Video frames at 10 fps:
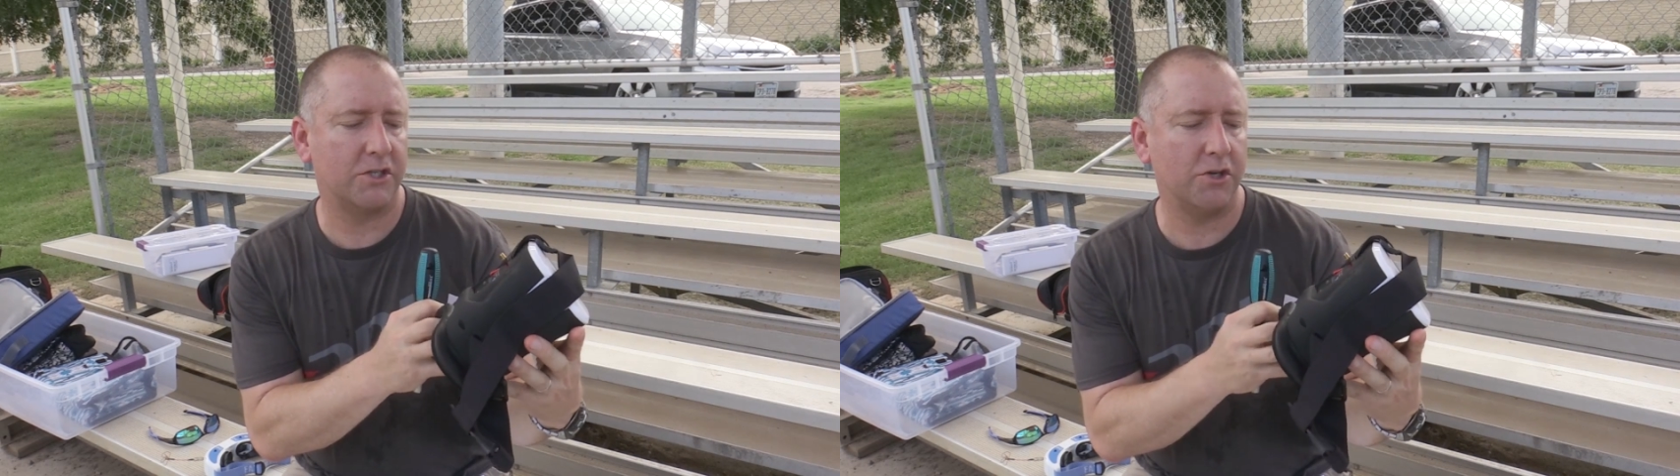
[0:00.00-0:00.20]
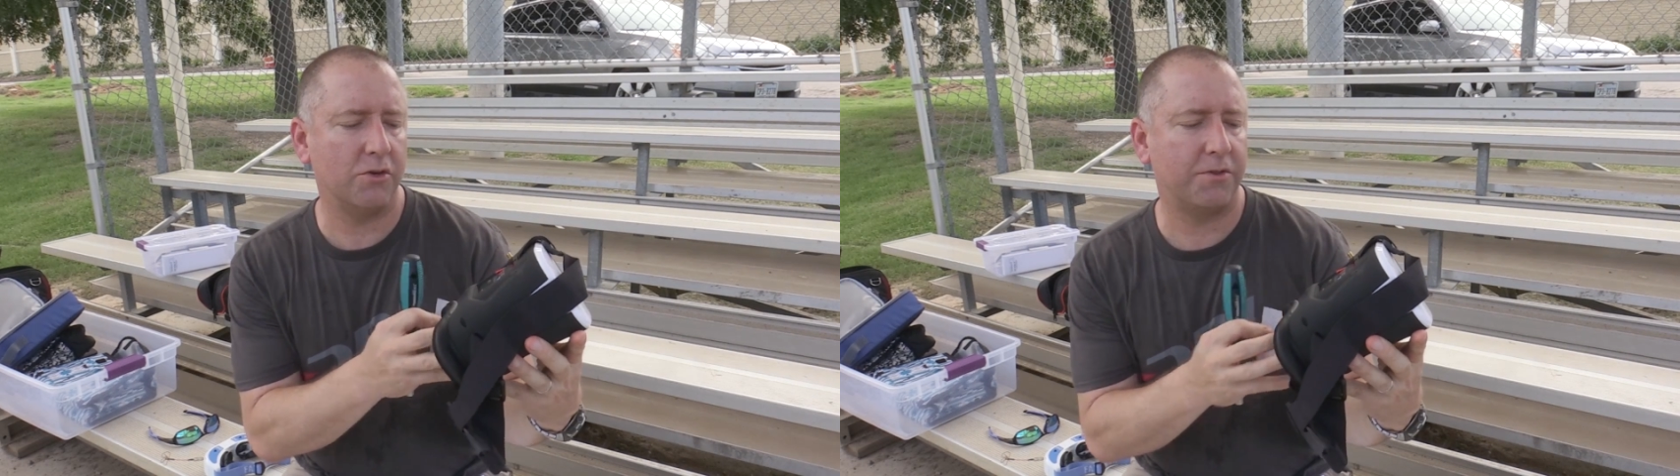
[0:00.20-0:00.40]

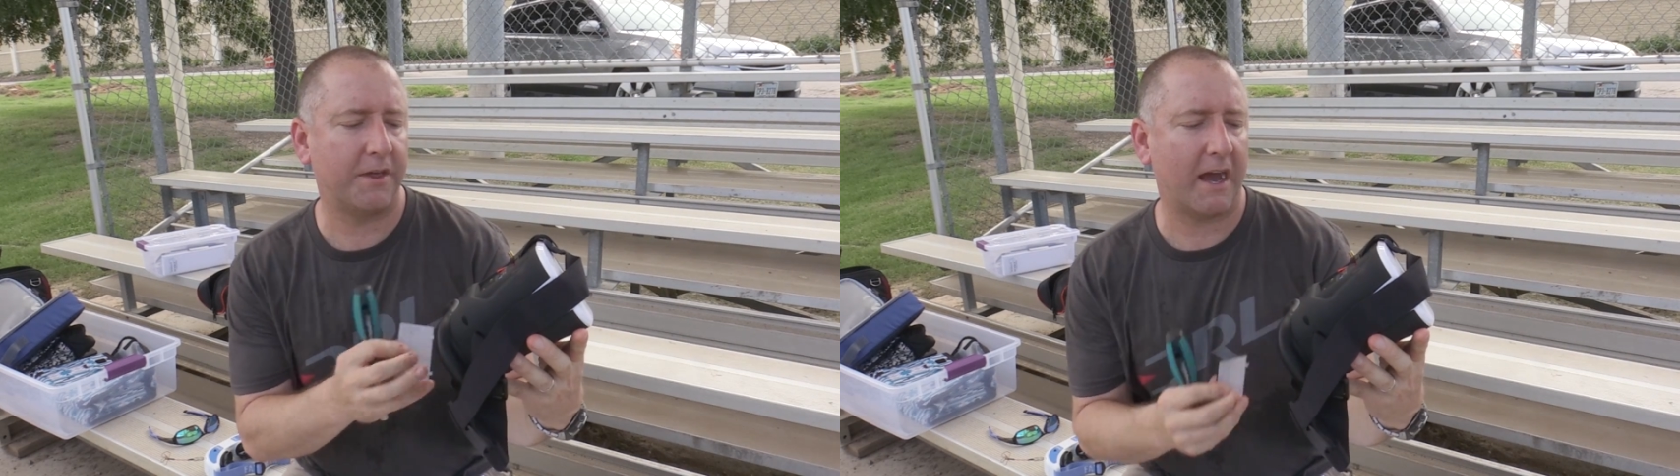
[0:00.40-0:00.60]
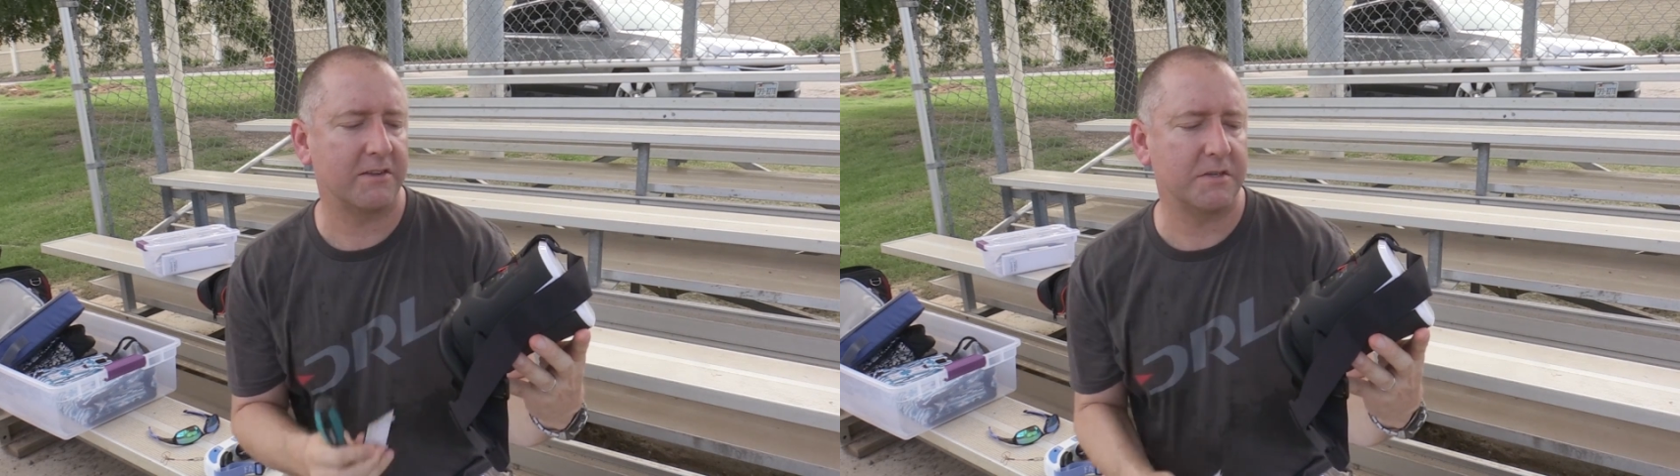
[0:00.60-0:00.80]
two
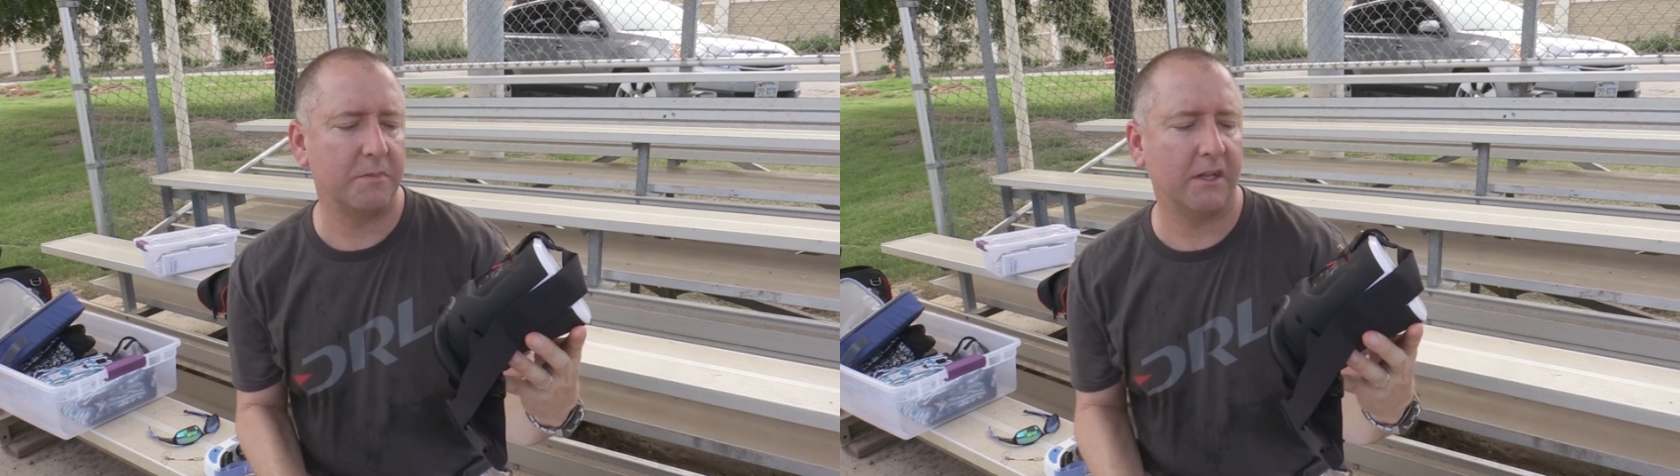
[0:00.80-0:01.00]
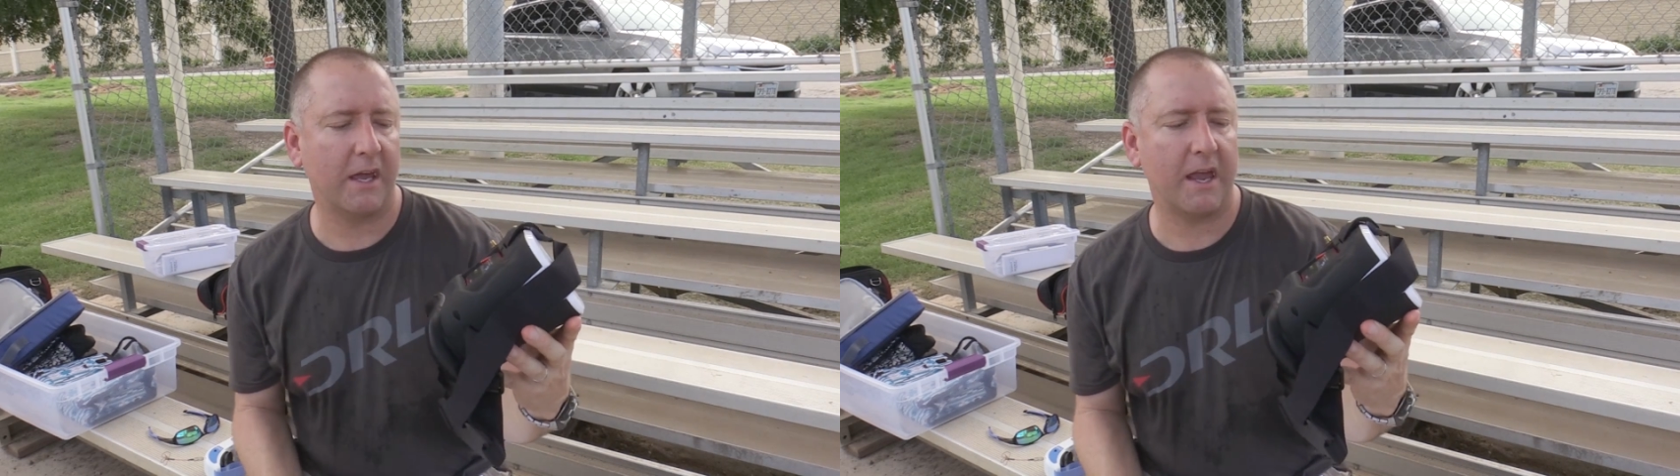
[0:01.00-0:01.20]

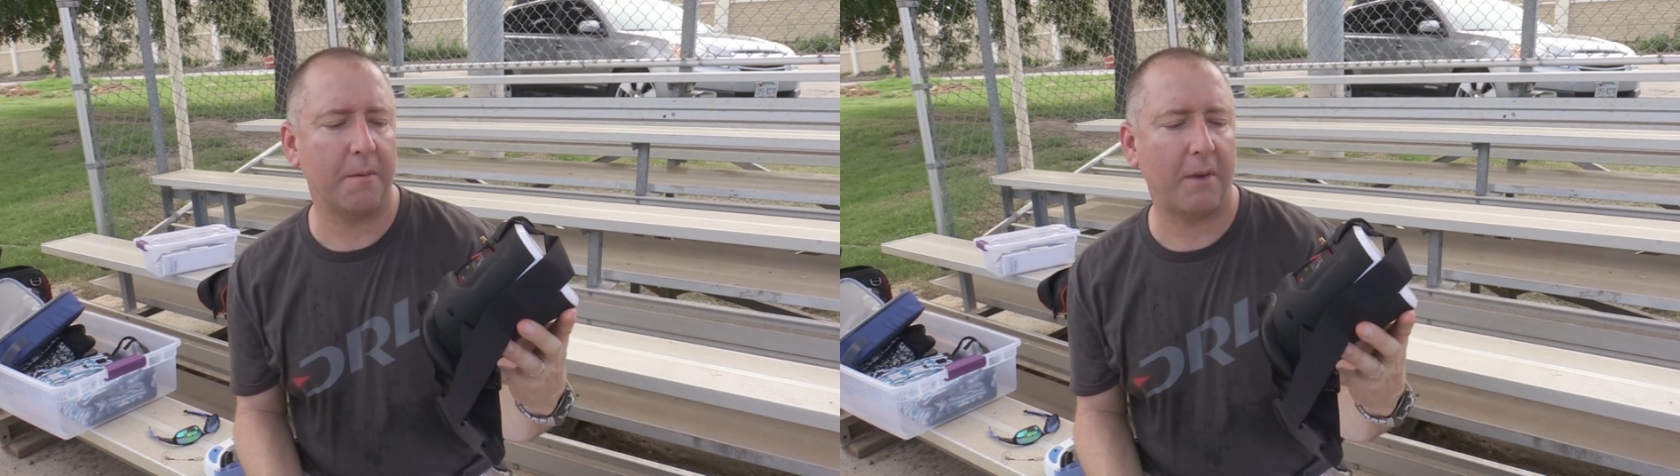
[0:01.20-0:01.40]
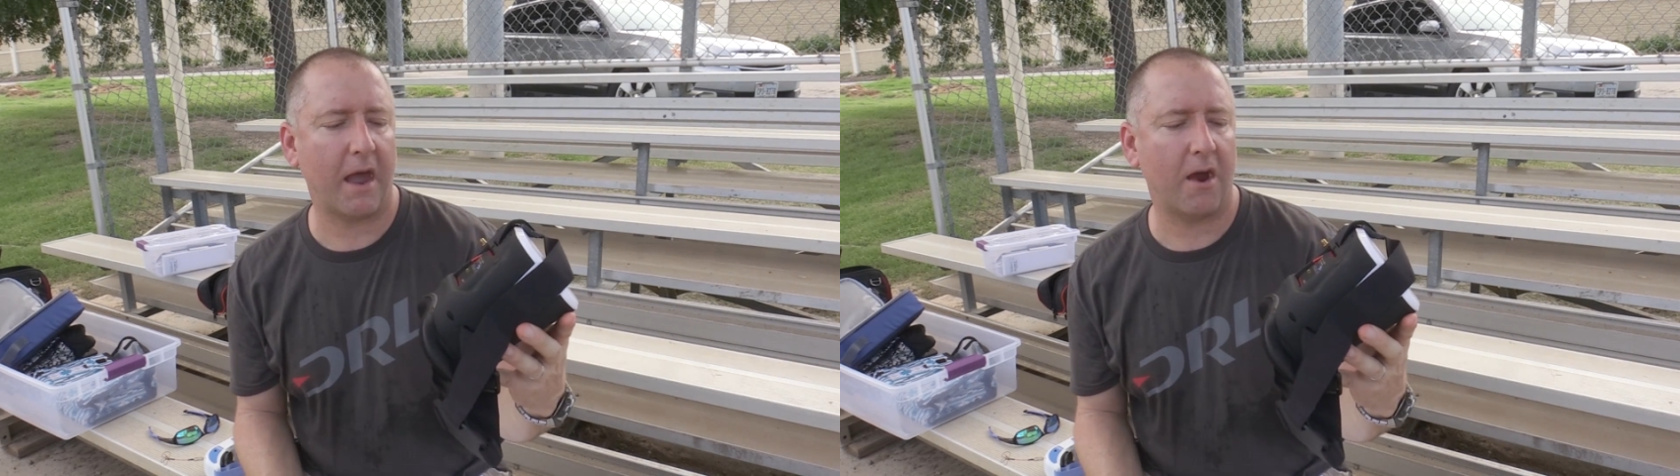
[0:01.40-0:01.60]
thousand
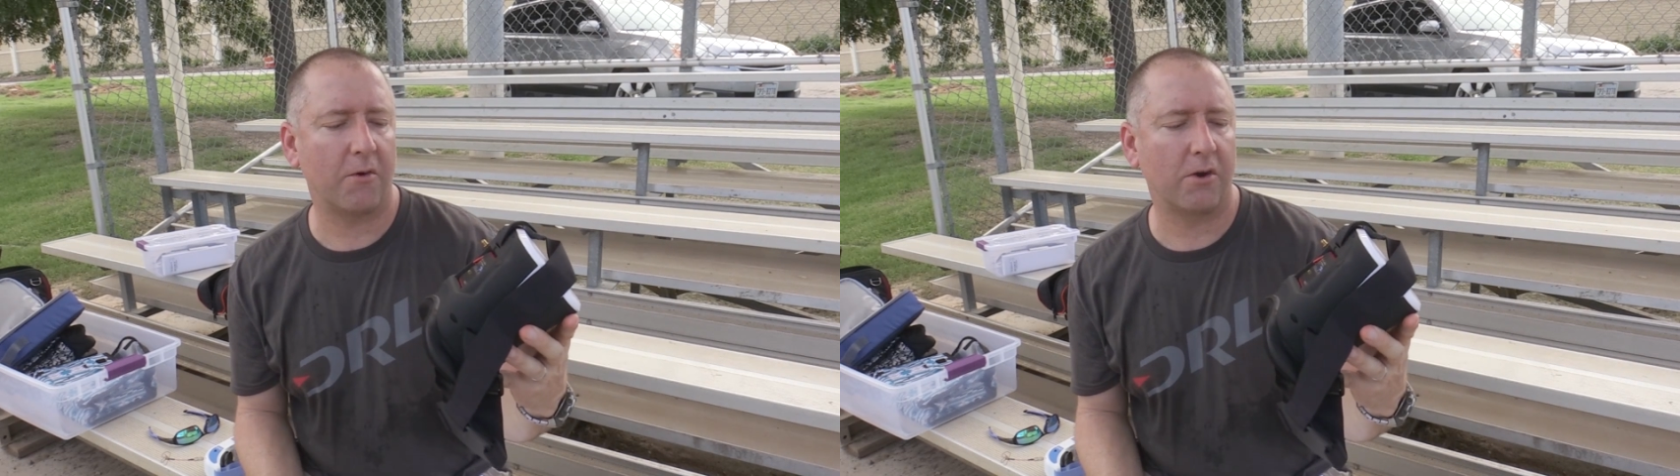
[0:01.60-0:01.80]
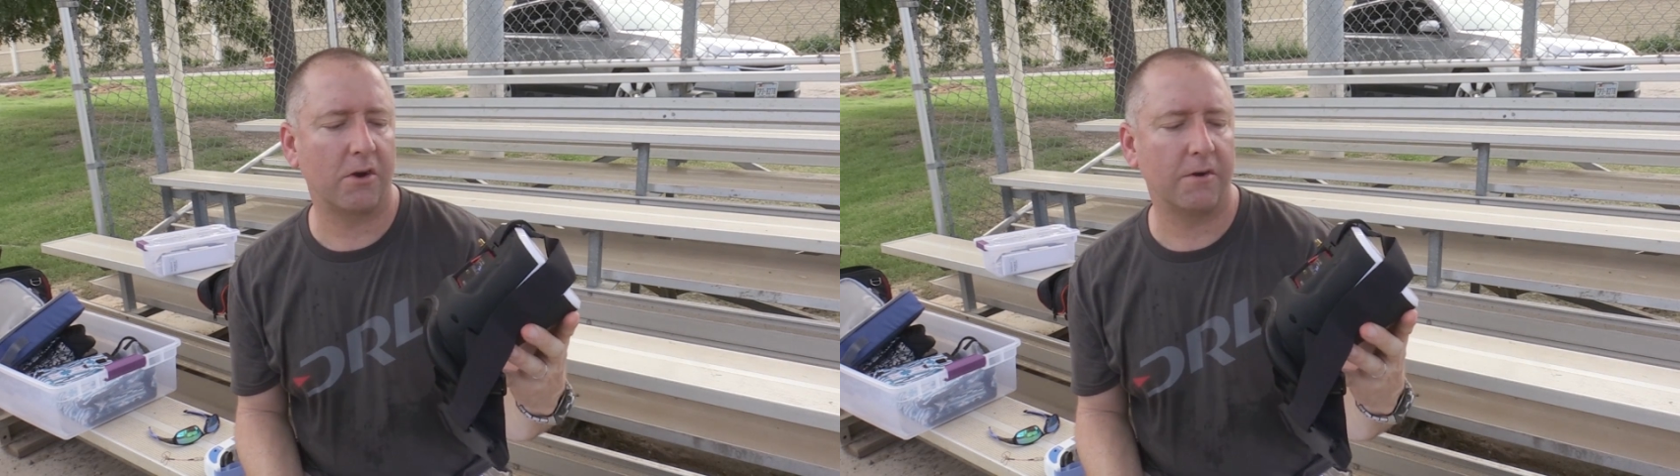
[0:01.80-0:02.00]
milliamp
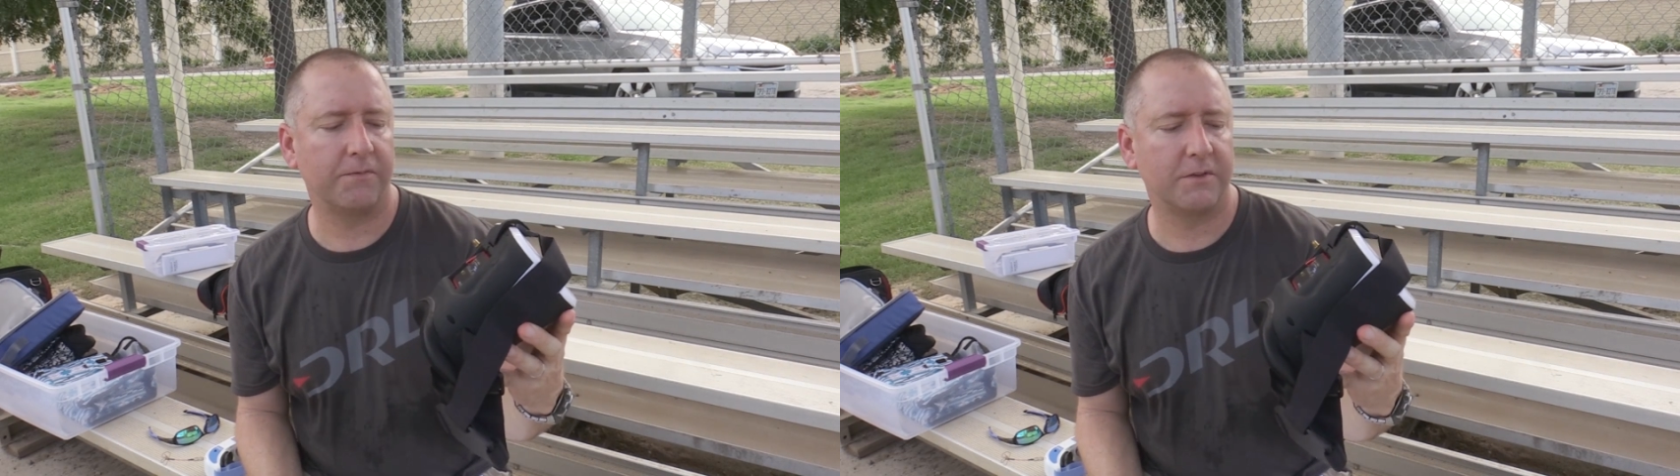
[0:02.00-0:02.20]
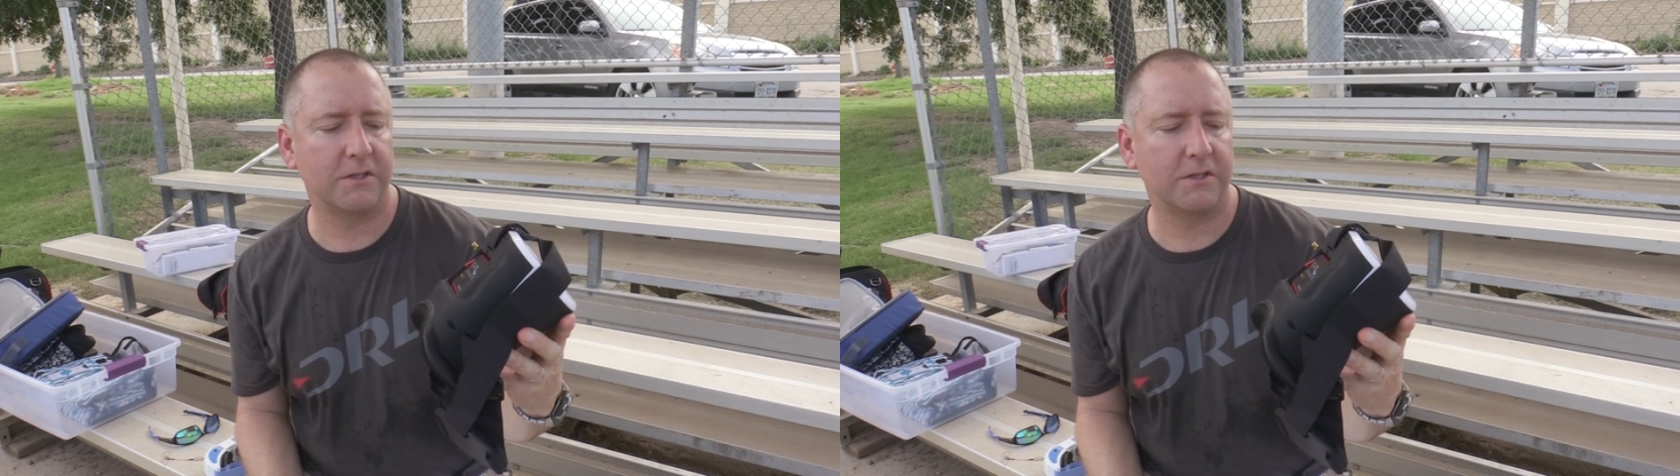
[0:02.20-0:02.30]
hour.